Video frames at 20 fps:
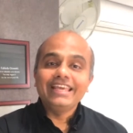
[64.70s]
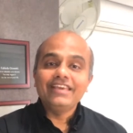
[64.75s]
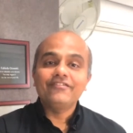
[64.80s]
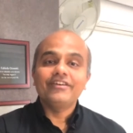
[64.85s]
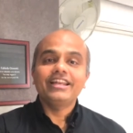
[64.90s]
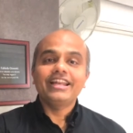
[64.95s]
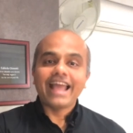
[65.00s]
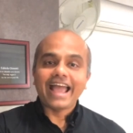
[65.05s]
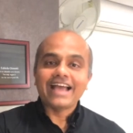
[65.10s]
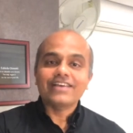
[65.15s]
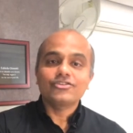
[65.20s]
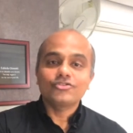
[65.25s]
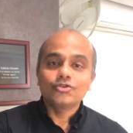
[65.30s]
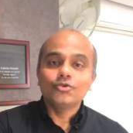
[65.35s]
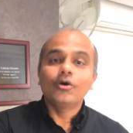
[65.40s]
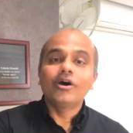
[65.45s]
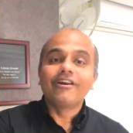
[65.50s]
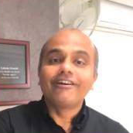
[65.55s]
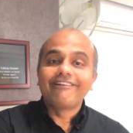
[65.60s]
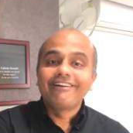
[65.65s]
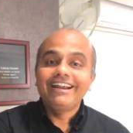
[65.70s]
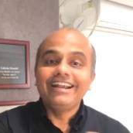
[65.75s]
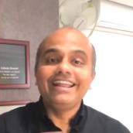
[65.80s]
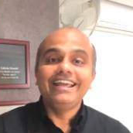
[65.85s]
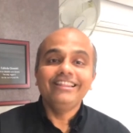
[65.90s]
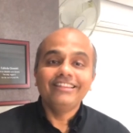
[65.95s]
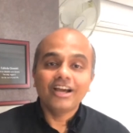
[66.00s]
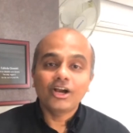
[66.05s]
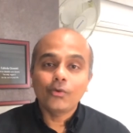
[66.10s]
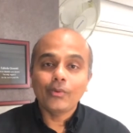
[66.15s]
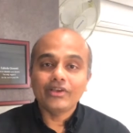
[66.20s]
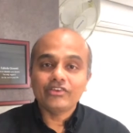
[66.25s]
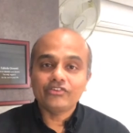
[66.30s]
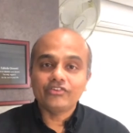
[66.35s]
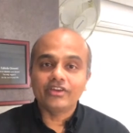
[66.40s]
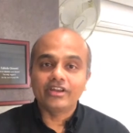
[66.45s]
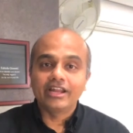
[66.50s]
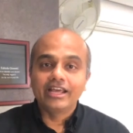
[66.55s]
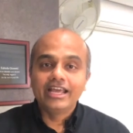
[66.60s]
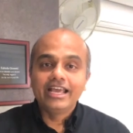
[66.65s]
even as you are reading the
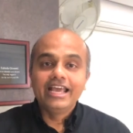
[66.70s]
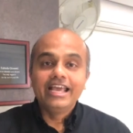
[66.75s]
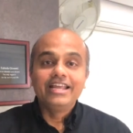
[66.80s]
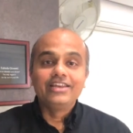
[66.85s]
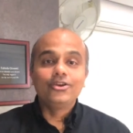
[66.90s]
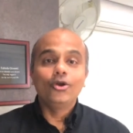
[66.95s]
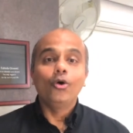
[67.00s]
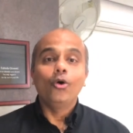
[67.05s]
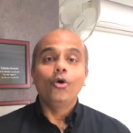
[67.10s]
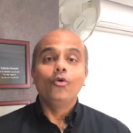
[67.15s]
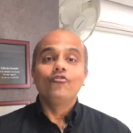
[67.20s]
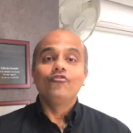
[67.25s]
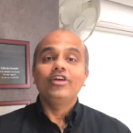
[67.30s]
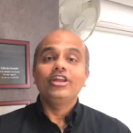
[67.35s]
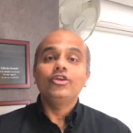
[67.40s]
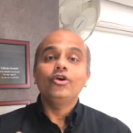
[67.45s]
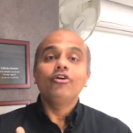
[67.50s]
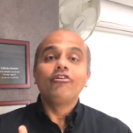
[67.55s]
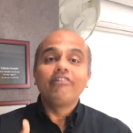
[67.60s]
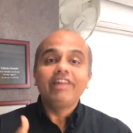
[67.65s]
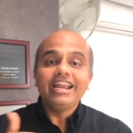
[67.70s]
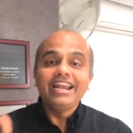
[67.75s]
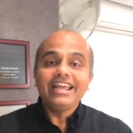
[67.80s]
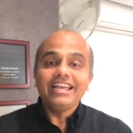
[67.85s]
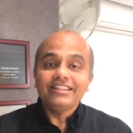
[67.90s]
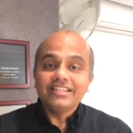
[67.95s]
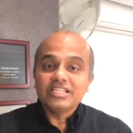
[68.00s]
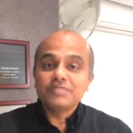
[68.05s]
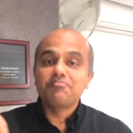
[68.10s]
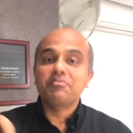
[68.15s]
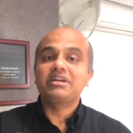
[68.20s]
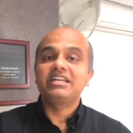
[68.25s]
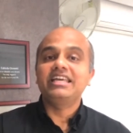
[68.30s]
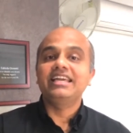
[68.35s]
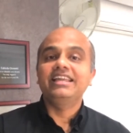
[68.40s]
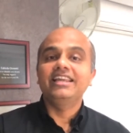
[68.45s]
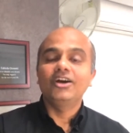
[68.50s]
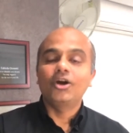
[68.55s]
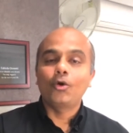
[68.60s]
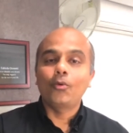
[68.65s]
question. Now, when you're reading this
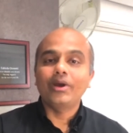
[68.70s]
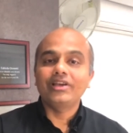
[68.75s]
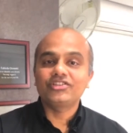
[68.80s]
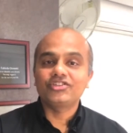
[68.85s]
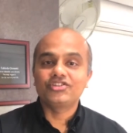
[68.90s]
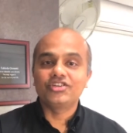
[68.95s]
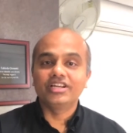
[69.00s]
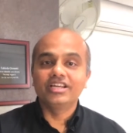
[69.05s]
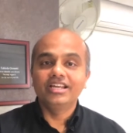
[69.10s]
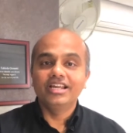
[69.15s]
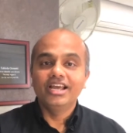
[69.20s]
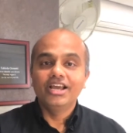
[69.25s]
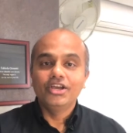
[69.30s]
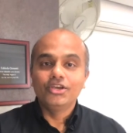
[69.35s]
particular question,